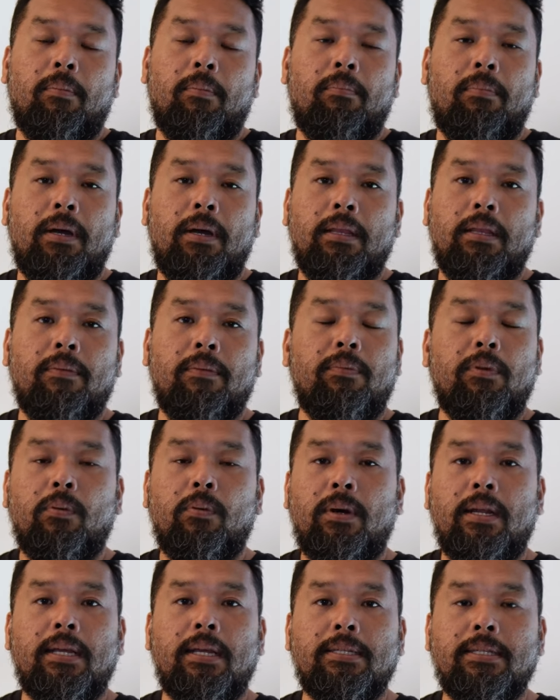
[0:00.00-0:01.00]
but if you
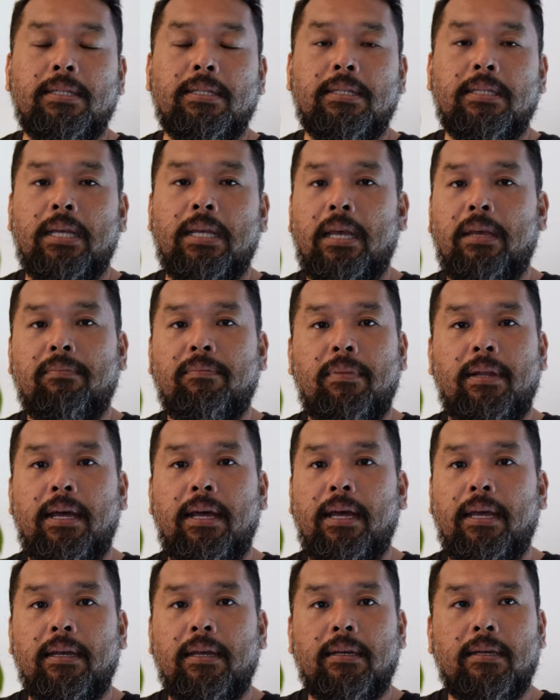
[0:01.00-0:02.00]
want to save,
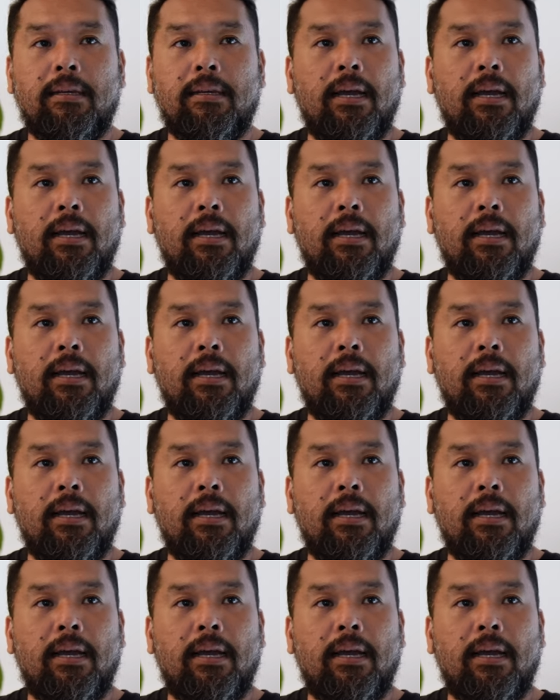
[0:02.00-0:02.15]
like,